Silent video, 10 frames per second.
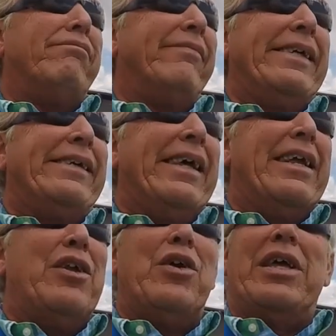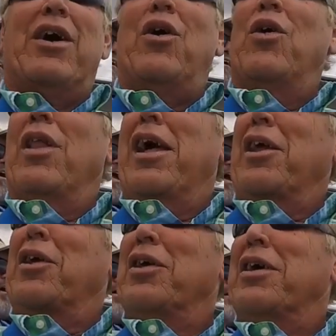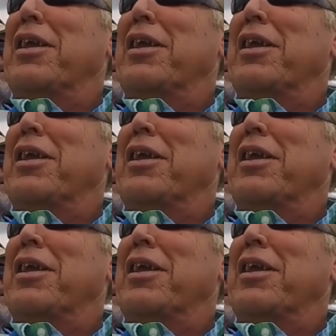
that doesn't do you a whole lot of good.